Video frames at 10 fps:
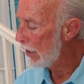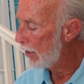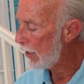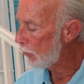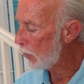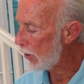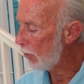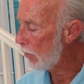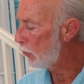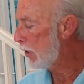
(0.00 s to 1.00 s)
that's one of the
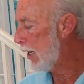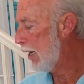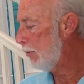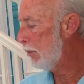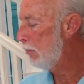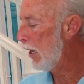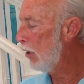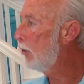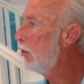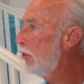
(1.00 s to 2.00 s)
most common
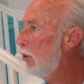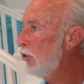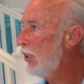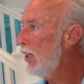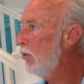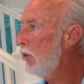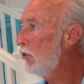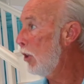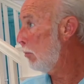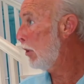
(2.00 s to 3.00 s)
metals associated with
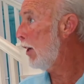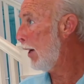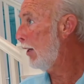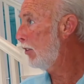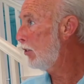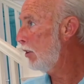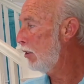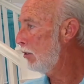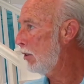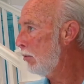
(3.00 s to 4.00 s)
dermatitis, you
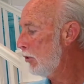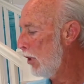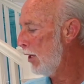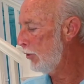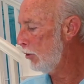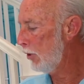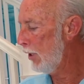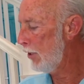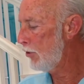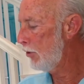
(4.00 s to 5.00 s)
know, dermatological
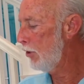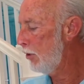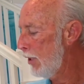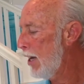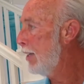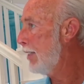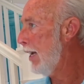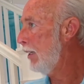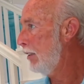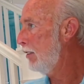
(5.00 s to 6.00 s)
conditions due to
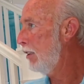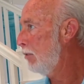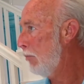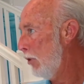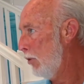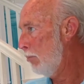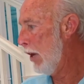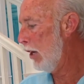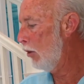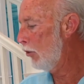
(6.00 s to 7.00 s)
contact with
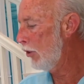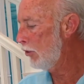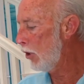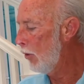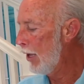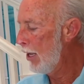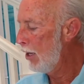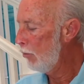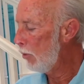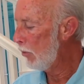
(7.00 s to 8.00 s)
metals. And so when we